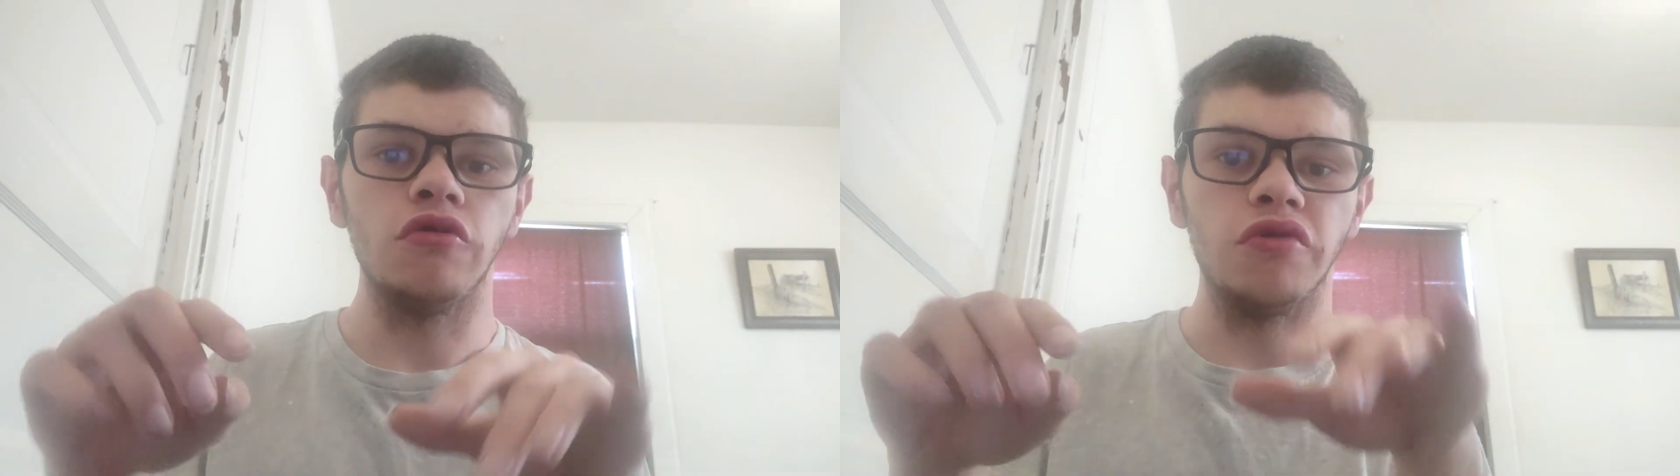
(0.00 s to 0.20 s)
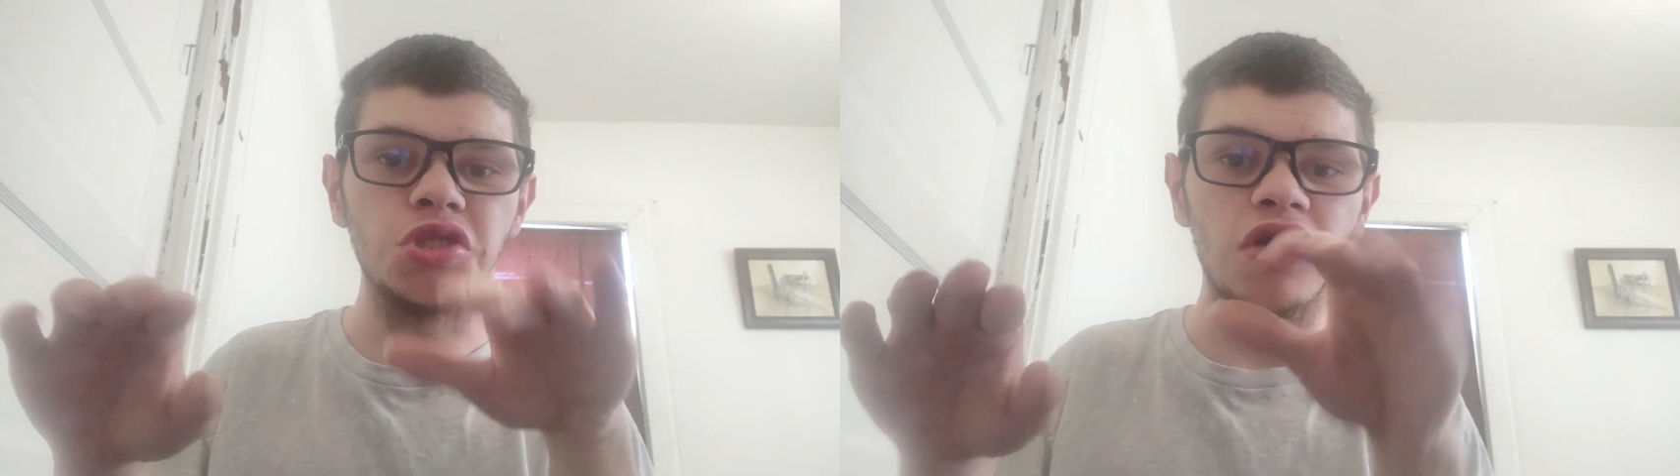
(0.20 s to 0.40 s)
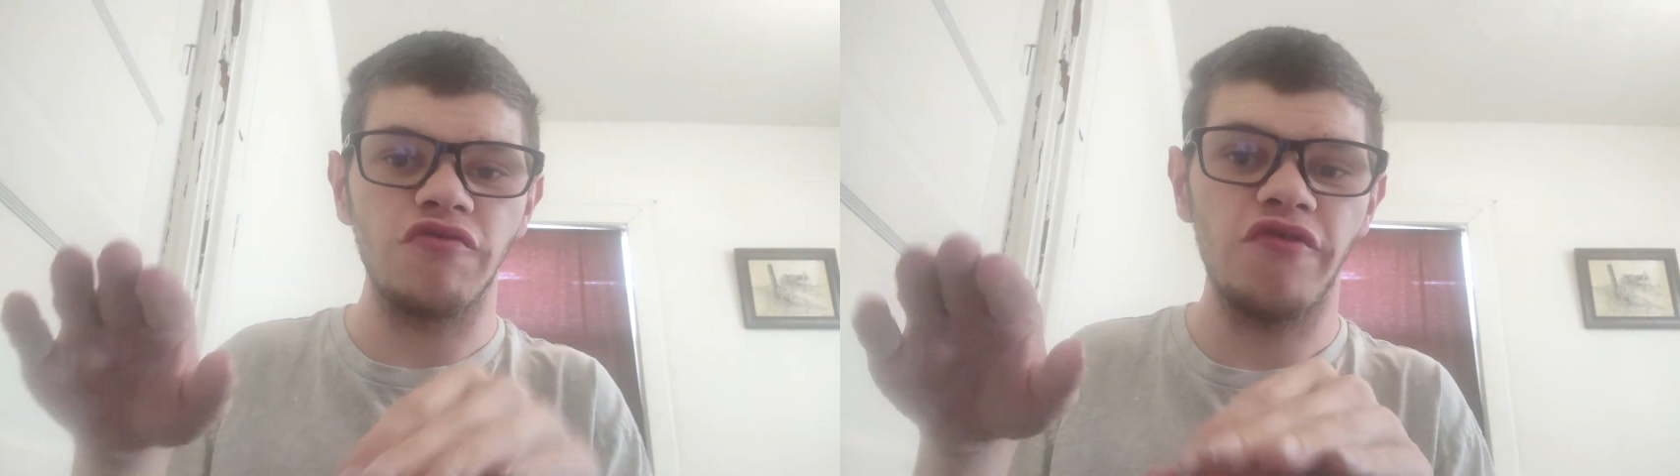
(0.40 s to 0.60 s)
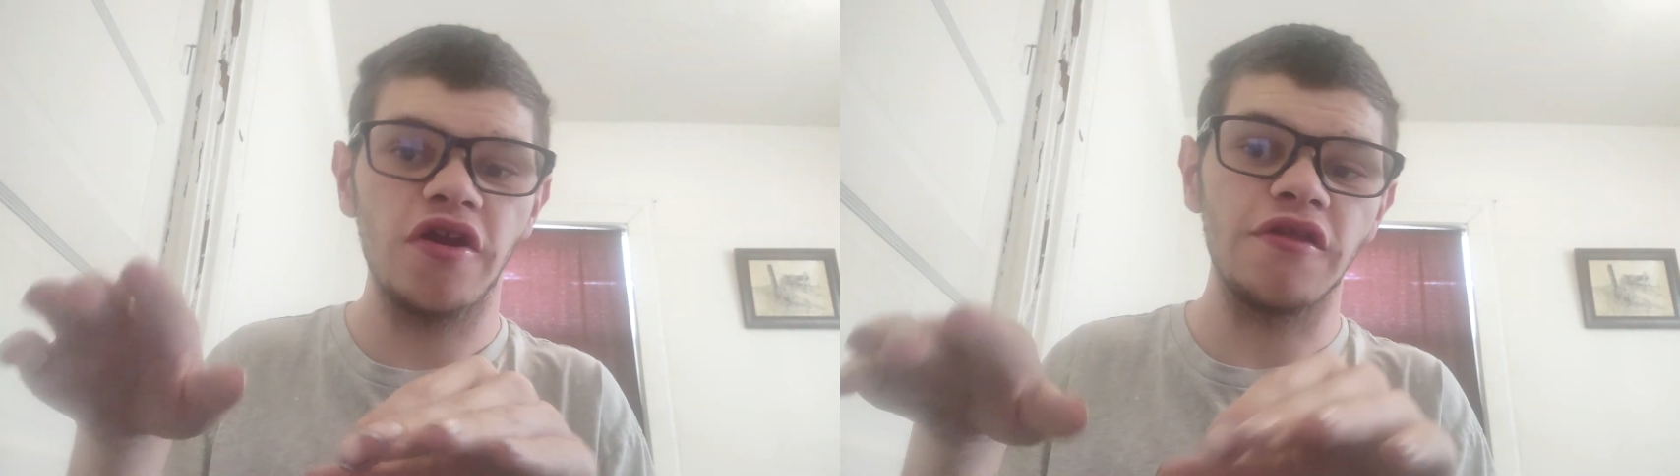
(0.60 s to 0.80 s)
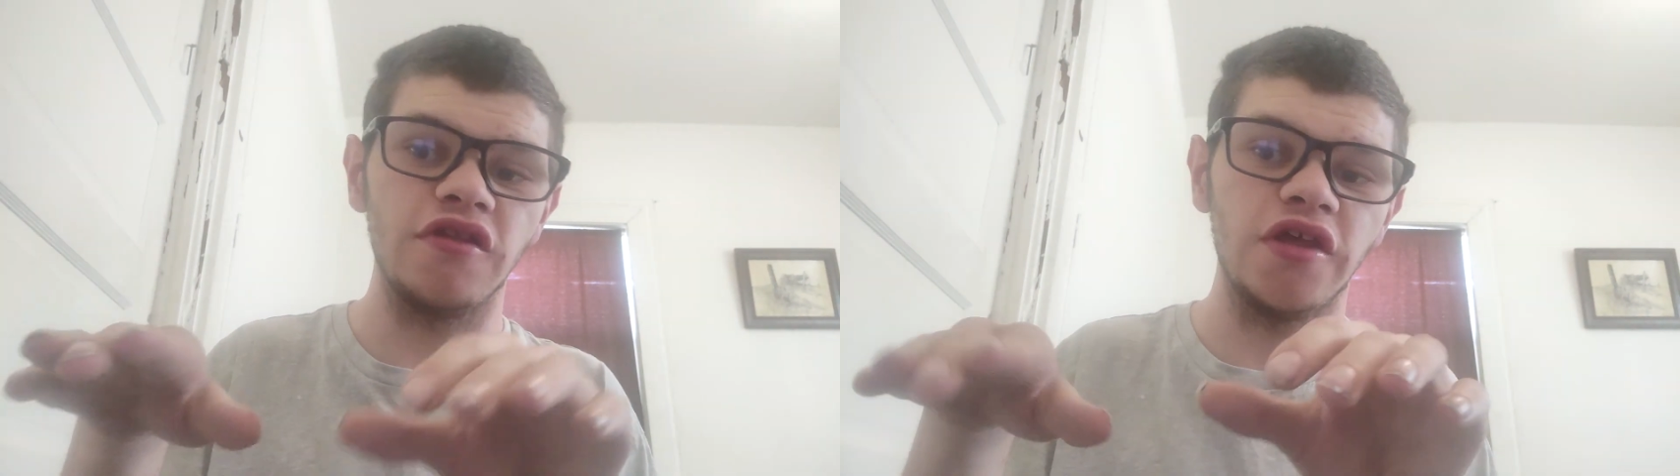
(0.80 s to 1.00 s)
which I was
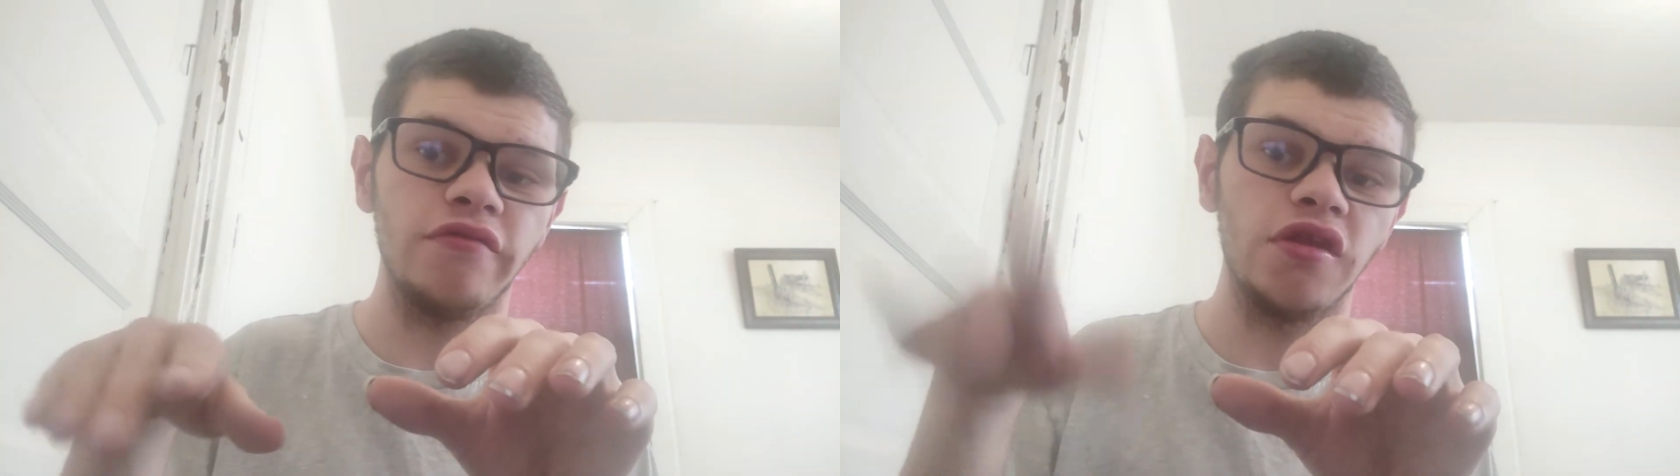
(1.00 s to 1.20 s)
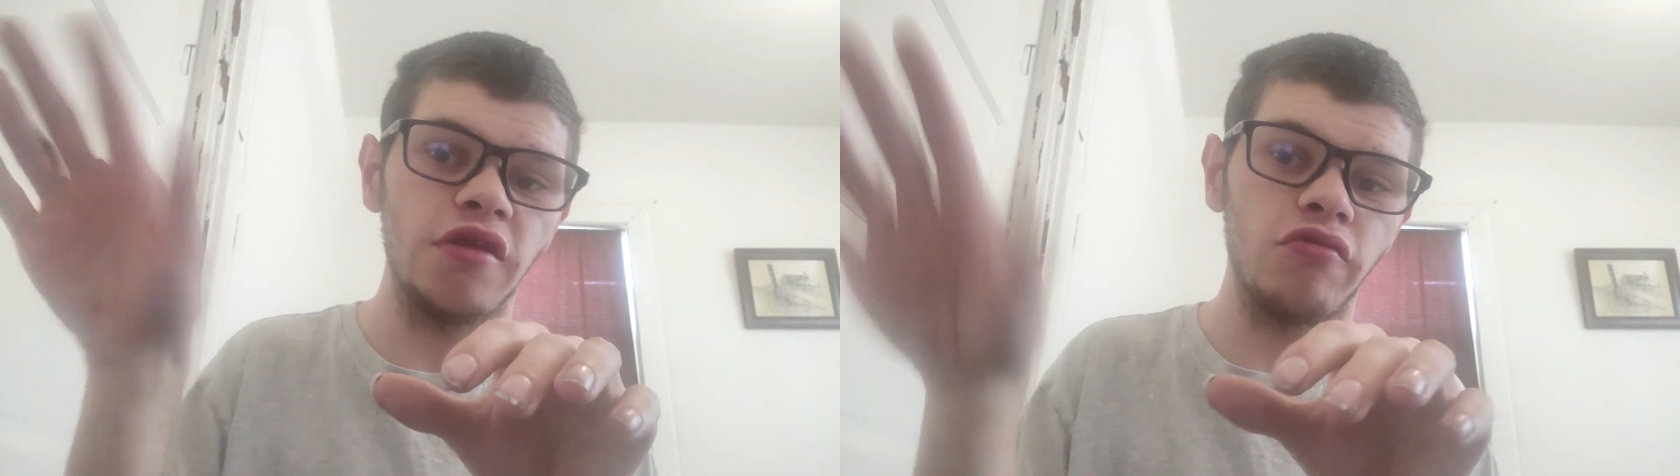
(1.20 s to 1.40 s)
riding in the left lane,